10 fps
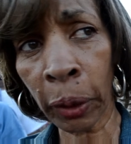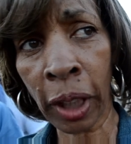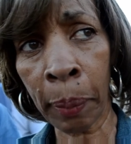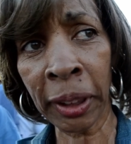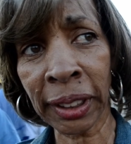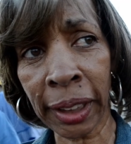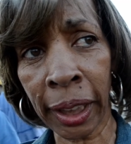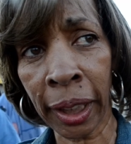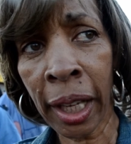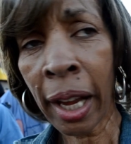to come and
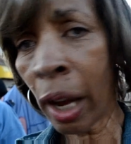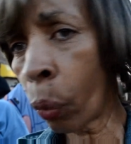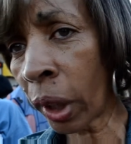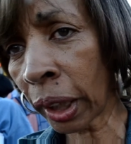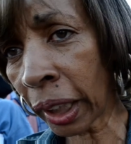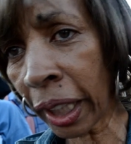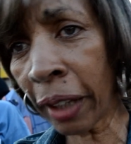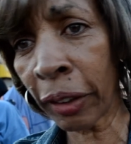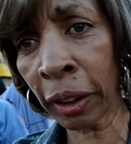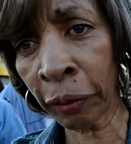see and want to live
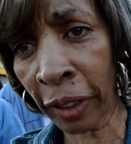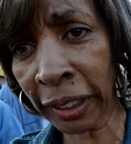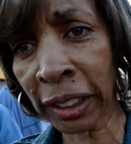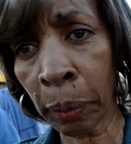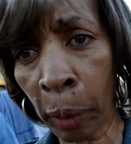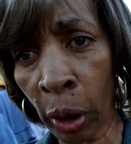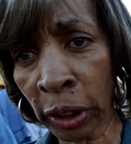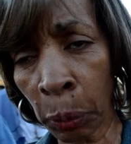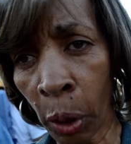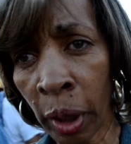and invest in
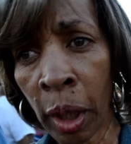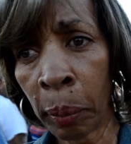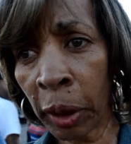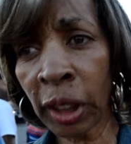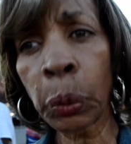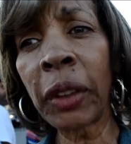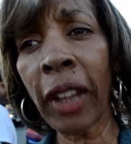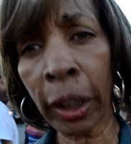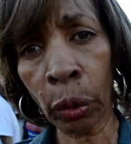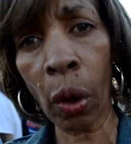Baltimore, because we've
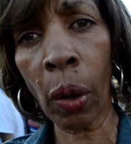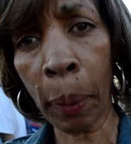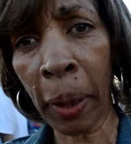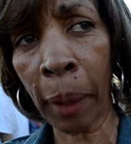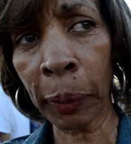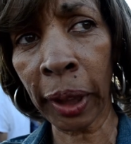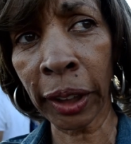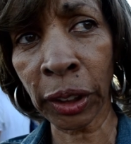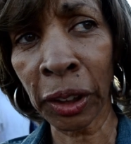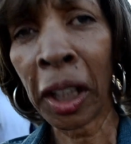got to grow our
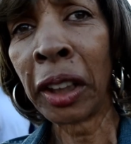population.